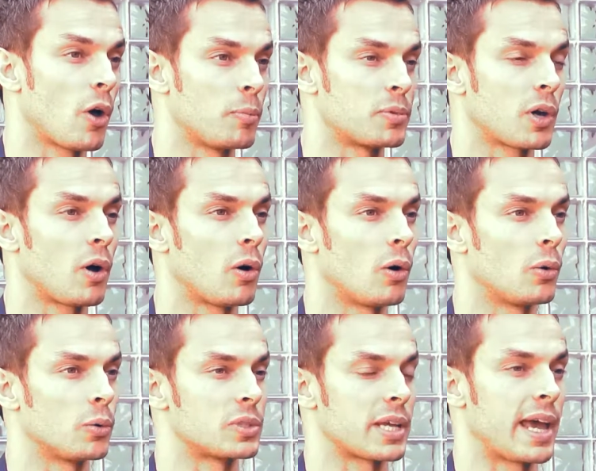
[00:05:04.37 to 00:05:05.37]
hope to
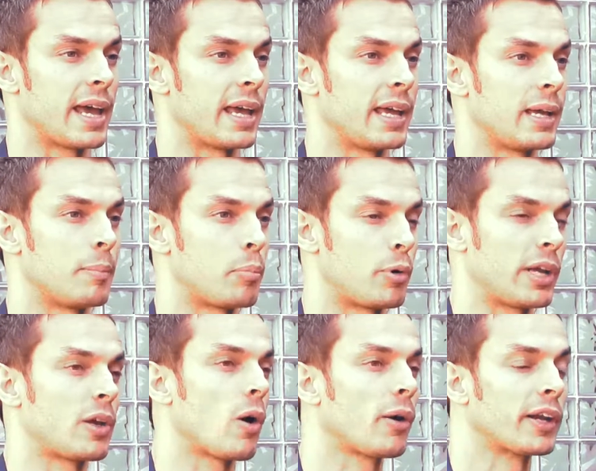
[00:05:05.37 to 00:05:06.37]
hold a
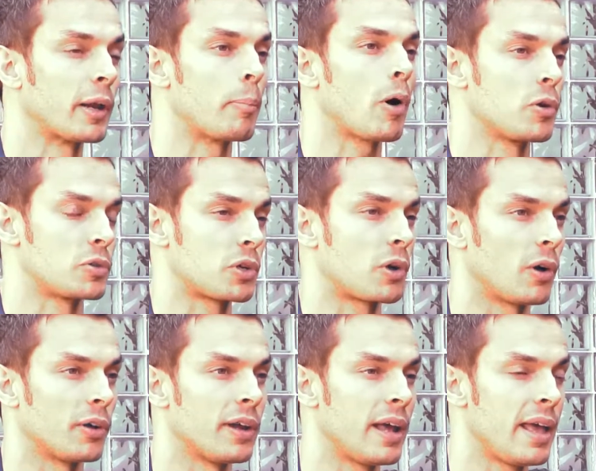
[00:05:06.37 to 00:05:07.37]
pre-con and a
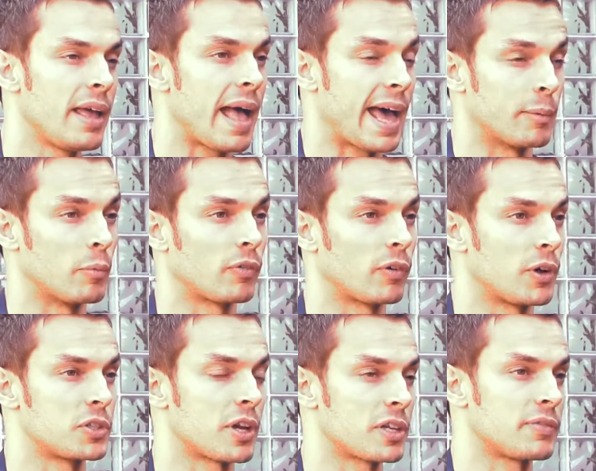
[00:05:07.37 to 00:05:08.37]
post-con animal
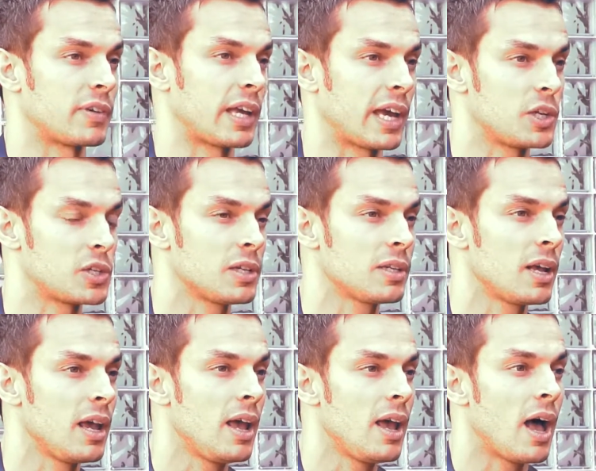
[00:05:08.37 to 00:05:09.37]
flow certification.
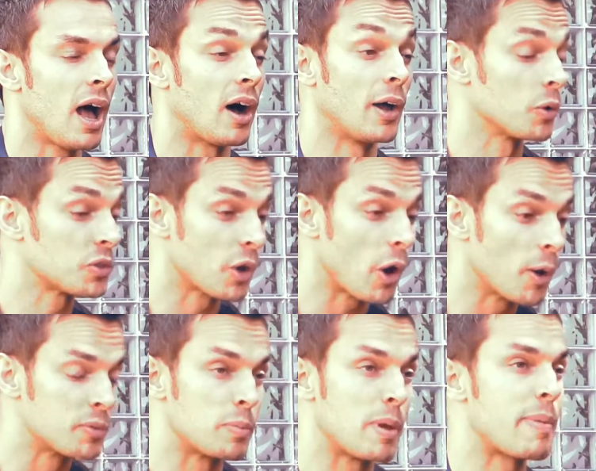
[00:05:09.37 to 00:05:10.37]
I also
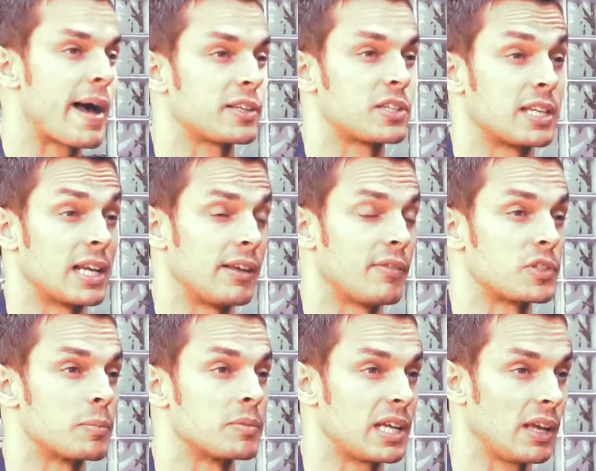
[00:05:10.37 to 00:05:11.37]
hope to be back to deliver
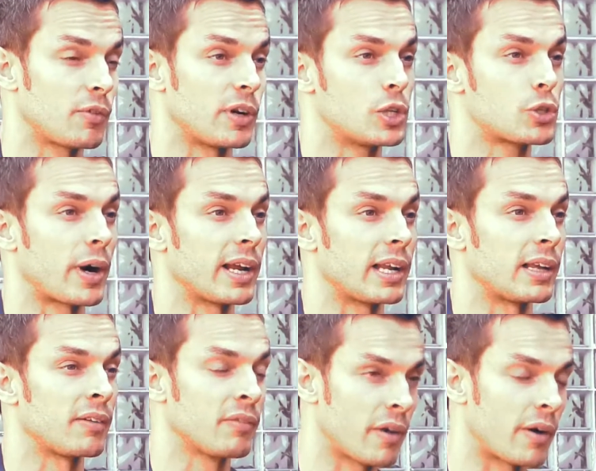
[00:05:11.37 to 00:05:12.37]
some T3
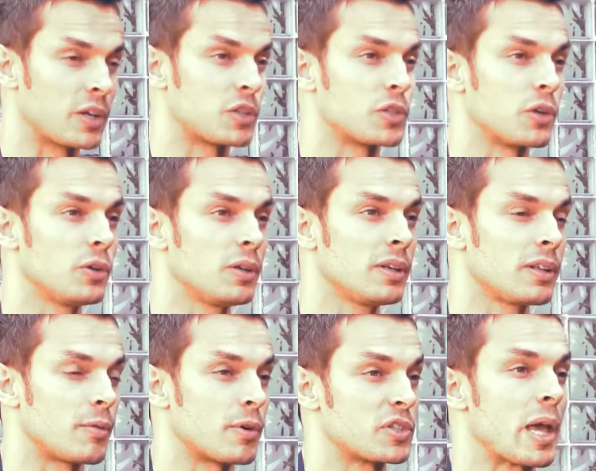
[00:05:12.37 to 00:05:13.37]
training very soon.
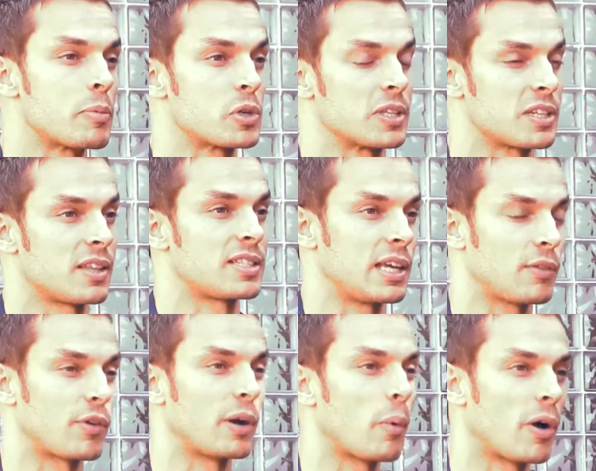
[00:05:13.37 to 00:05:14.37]
The reception to the
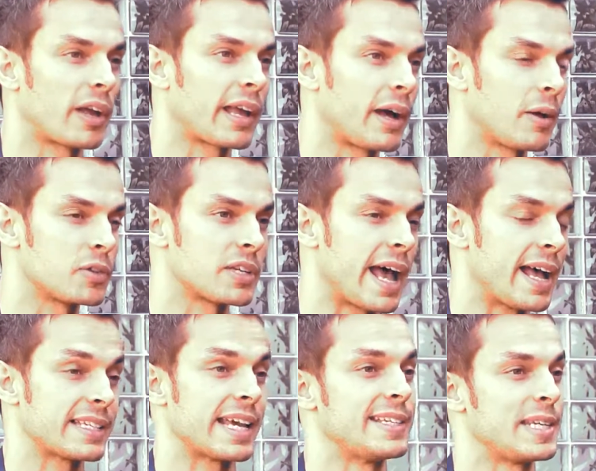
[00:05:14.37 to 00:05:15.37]
T3 workouts
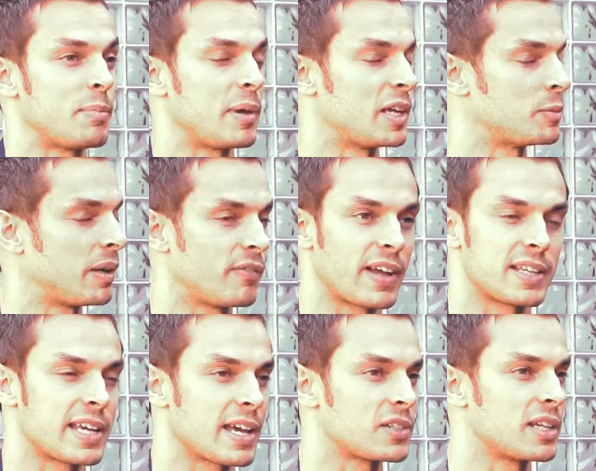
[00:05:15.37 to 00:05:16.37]
at ATP has been
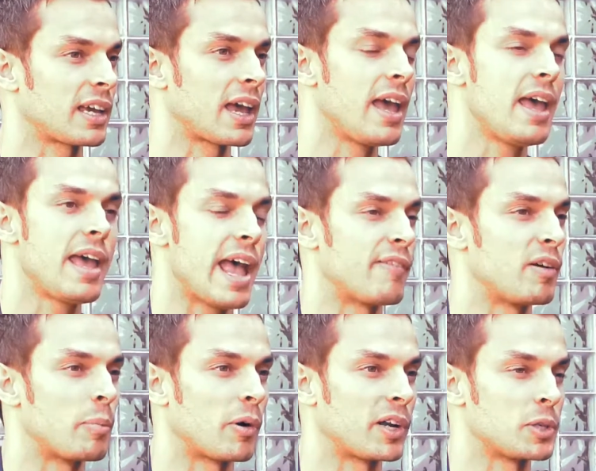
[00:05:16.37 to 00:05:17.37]
fantastic.
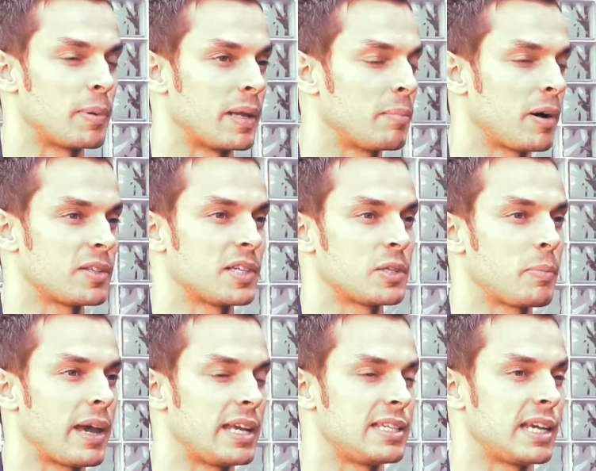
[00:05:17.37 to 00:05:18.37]
Everybody's been
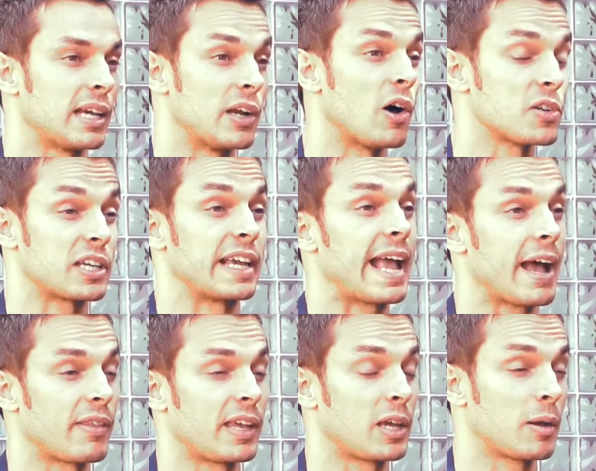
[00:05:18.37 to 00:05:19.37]
participating and asking
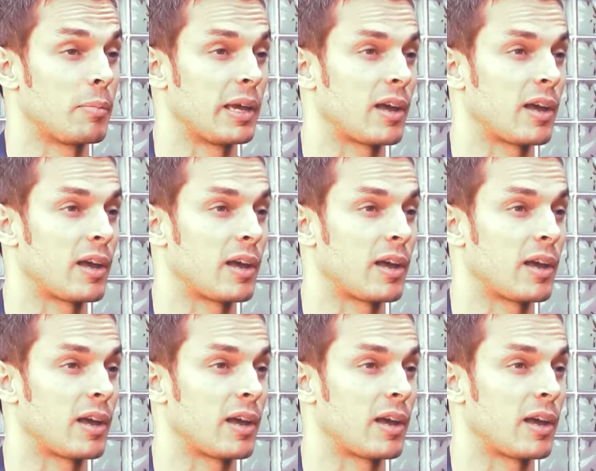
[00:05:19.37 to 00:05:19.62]
how they can